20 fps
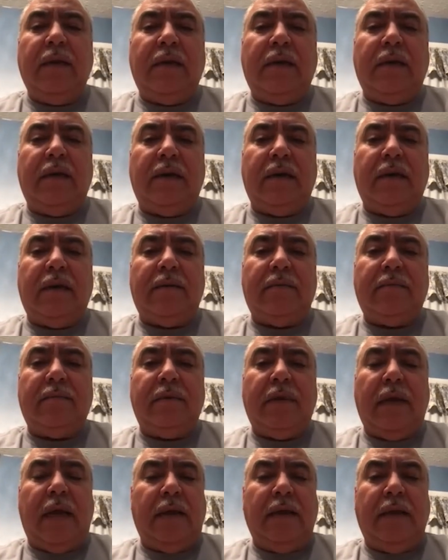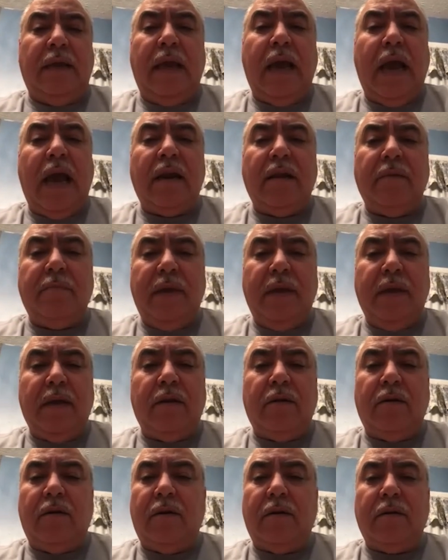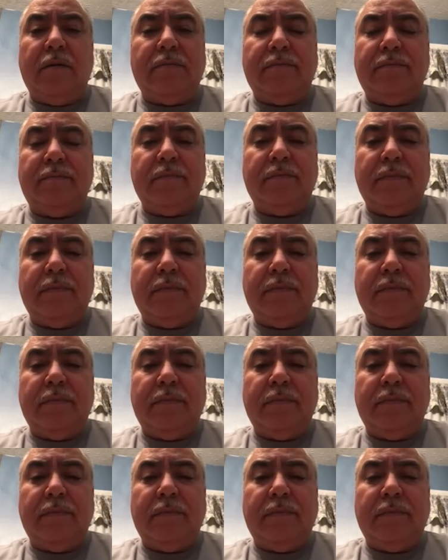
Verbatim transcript: Uh, and they guided me along